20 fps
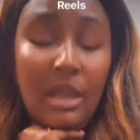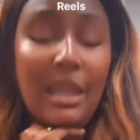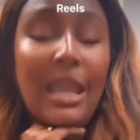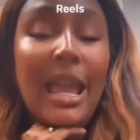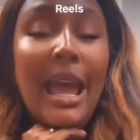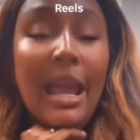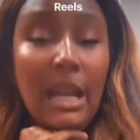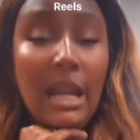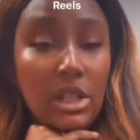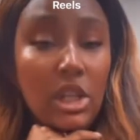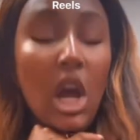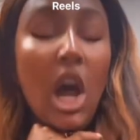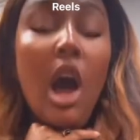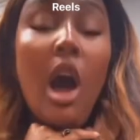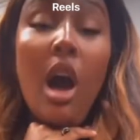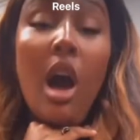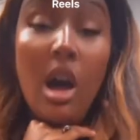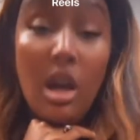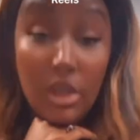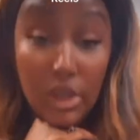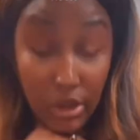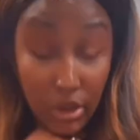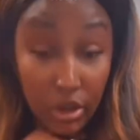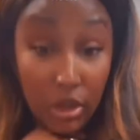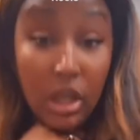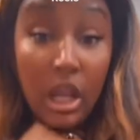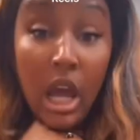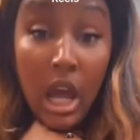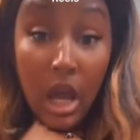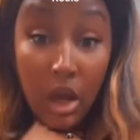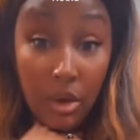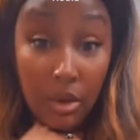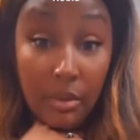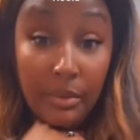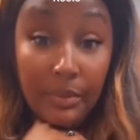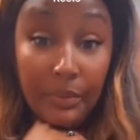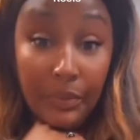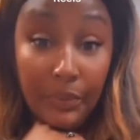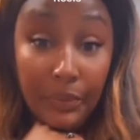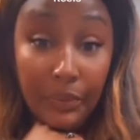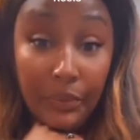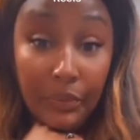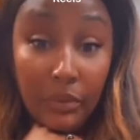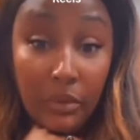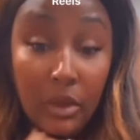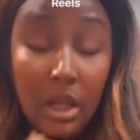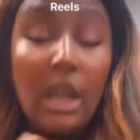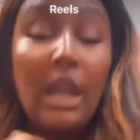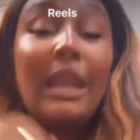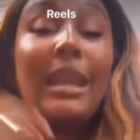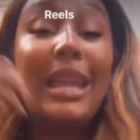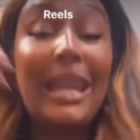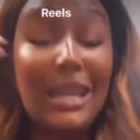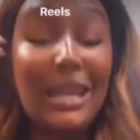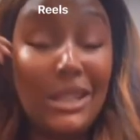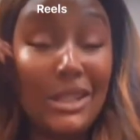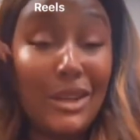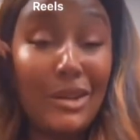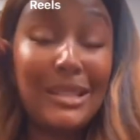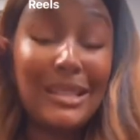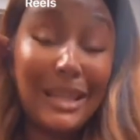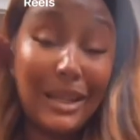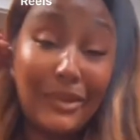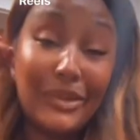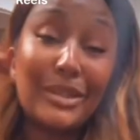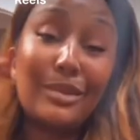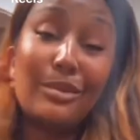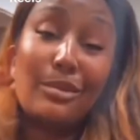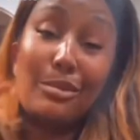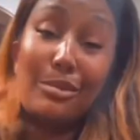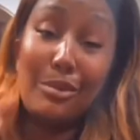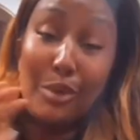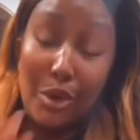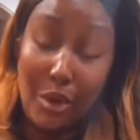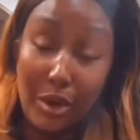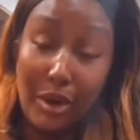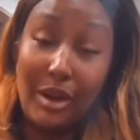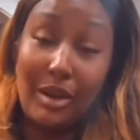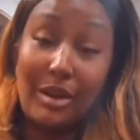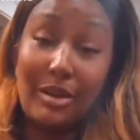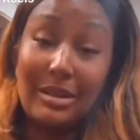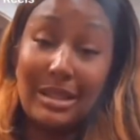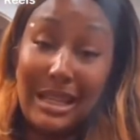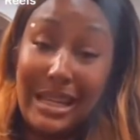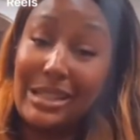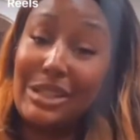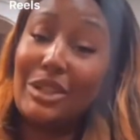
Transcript: That is called slow. Get yourself some morals,